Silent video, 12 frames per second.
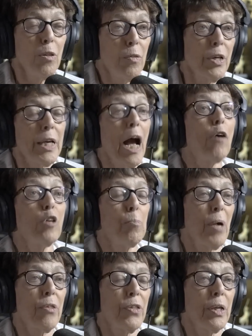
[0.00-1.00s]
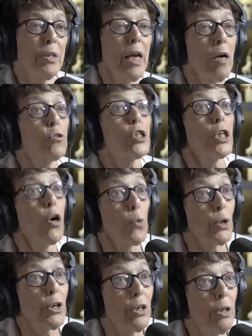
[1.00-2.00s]
the counting method counts
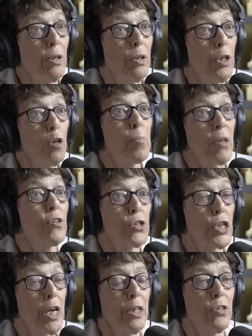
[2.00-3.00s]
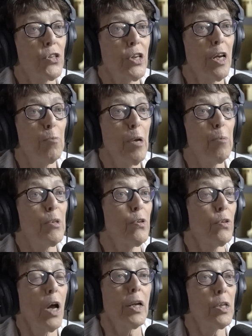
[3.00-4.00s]
lower you know, methods change, and maybe they're not